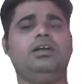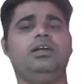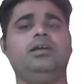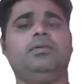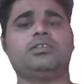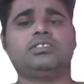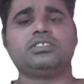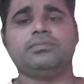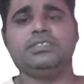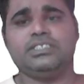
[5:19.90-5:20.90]
about
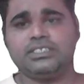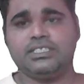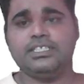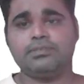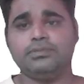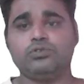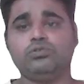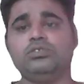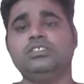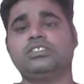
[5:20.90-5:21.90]
some history. That means
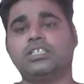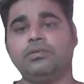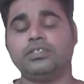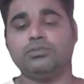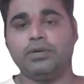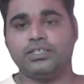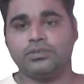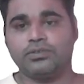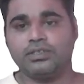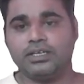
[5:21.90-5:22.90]
who discovered the
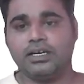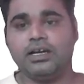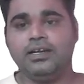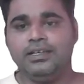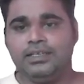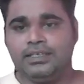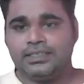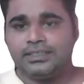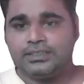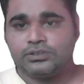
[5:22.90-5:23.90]
mitochondria.
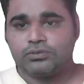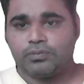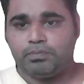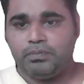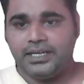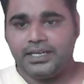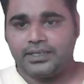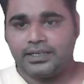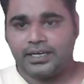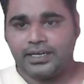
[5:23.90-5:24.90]
So
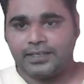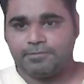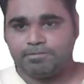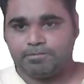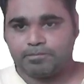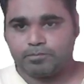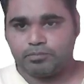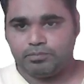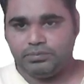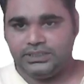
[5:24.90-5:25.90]
Benda,
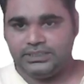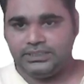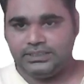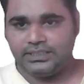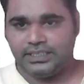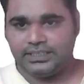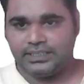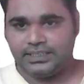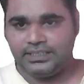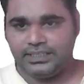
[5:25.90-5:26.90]

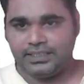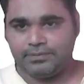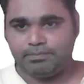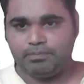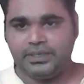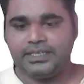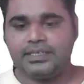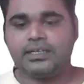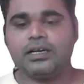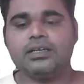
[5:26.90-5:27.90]
Benda,
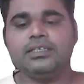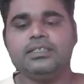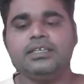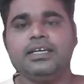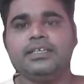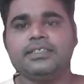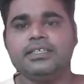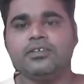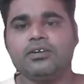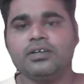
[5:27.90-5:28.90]
Benda in
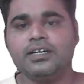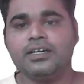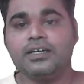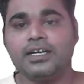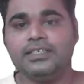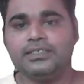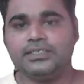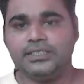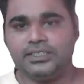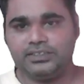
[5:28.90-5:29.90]

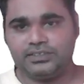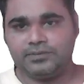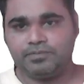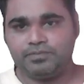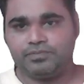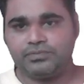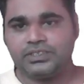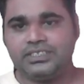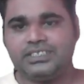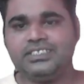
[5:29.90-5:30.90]
1898,
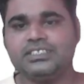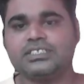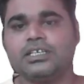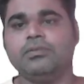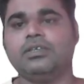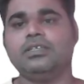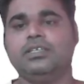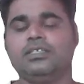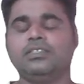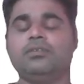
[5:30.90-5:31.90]
he discovered
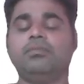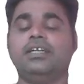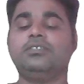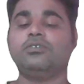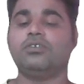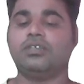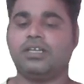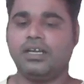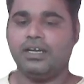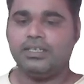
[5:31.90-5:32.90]
the
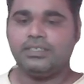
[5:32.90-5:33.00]
mitochondria